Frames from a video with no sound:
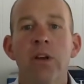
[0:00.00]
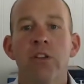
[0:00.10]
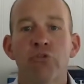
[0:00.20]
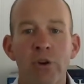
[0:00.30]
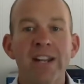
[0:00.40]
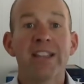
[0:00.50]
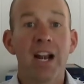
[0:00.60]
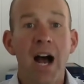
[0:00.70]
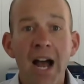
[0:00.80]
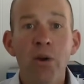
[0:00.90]
that
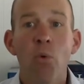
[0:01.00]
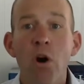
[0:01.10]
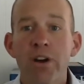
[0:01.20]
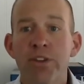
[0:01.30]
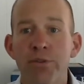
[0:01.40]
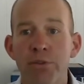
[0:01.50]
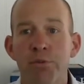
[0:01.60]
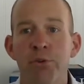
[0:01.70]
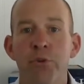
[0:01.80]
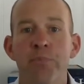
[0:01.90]
I walk you through.